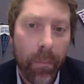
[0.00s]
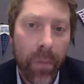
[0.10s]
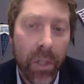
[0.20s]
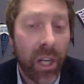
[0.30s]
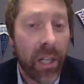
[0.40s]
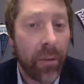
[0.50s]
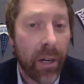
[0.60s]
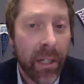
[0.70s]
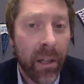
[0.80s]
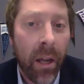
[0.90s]

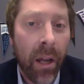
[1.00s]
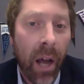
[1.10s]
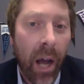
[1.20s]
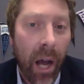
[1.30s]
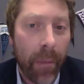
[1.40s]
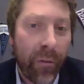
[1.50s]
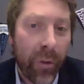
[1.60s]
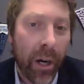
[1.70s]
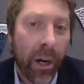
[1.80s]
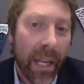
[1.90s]
January. And if
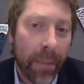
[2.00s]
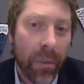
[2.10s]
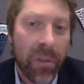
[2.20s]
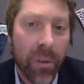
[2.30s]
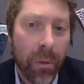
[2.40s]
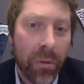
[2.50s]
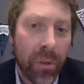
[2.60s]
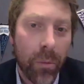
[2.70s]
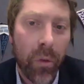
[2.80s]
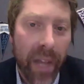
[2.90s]
we are able to
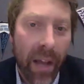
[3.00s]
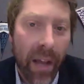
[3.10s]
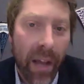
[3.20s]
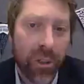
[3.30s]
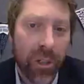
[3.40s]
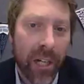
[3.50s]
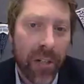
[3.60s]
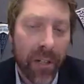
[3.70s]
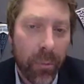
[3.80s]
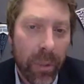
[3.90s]
move down that
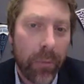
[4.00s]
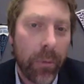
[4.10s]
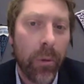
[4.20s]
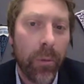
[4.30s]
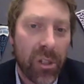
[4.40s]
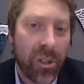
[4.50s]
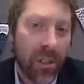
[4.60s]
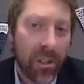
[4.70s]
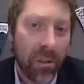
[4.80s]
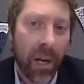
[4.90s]
trajectory, we will be sure
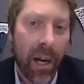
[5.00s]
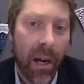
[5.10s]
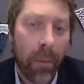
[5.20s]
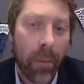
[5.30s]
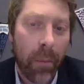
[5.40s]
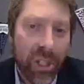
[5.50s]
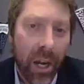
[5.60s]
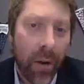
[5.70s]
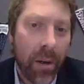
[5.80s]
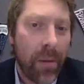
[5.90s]
to
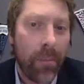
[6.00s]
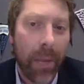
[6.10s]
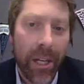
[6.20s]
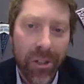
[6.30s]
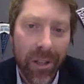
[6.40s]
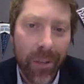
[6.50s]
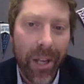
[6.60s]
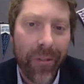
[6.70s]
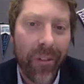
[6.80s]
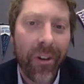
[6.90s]
reach out and make sure that
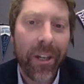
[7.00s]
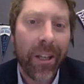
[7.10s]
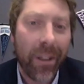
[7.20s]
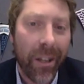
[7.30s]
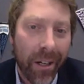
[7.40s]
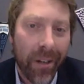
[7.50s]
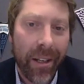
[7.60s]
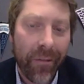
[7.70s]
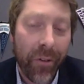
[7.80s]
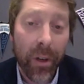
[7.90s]
we have a very clear
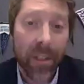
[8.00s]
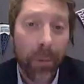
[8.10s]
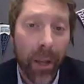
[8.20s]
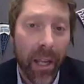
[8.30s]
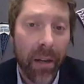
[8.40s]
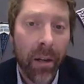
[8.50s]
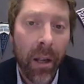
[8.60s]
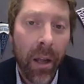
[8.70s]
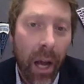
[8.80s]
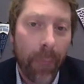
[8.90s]
and focused plan
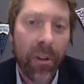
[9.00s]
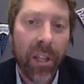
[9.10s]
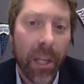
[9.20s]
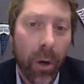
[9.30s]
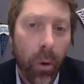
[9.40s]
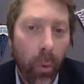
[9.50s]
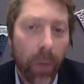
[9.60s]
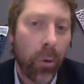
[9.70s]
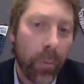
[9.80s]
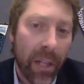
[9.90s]
to think about what
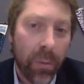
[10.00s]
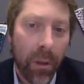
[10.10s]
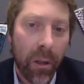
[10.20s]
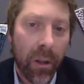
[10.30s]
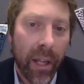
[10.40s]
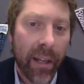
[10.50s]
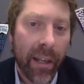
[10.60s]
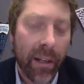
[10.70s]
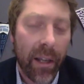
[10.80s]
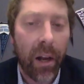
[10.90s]
roommates would look like.
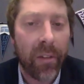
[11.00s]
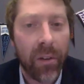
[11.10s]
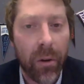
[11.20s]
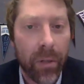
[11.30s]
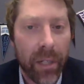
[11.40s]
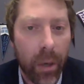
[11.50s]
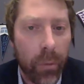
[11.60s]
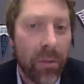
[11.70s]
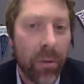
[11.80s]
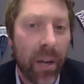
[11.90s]
And also,
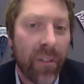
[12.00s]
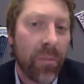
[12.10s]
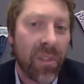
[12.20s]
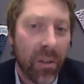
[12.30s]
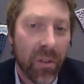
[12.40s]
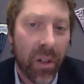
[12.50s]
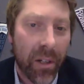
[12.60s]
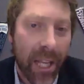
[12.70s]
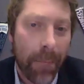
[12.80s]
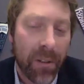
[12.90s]
we do have some singles on
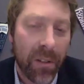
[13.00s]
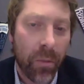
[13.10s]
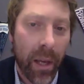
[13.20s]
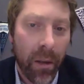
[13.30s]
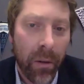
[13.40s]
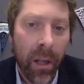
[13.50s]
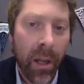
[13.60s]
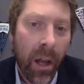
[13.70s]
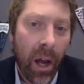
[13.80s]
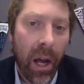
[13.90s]
campus as well,
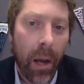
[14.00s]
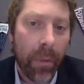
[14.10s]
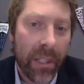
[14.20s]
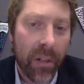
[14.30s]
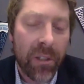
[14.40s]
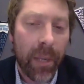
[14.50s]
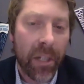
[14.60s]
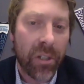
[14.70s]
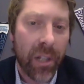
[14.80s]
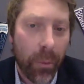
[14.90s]
to make
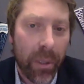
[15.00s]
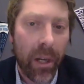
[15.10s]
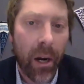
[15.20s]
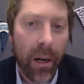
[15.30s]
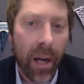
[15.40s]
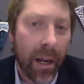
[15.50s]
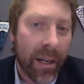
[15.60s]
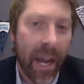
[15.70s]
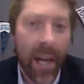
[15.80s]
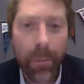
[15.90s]
sure that we are
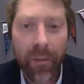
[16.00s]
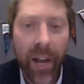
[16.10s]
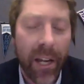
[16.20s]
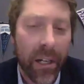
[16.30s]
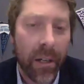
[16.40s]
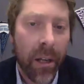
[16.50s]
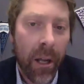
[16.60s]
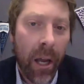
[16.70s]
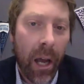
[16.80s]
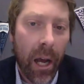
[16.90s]
kind of providing,
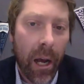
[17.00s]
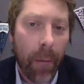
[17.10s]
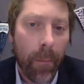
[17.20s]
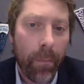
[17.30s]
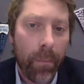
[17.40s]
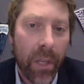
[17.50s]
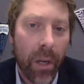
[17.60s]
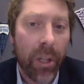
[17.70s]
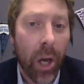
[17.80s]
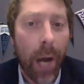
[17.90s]

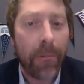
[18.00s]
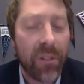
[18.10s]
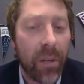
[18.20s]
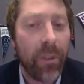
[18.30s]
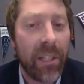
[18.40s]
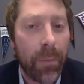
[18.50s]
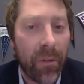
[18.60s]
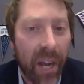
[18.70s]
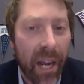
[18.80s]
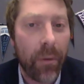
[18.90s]
the options that we can
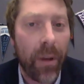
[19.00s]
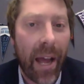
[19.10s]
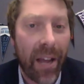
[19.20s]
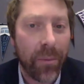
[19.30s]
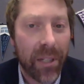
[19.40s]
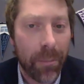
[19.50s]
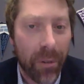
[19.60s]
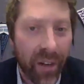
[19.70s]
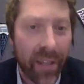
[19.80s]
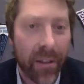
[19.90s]
provide as we can
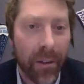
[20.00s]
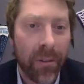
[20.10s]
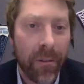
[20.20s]
provide those.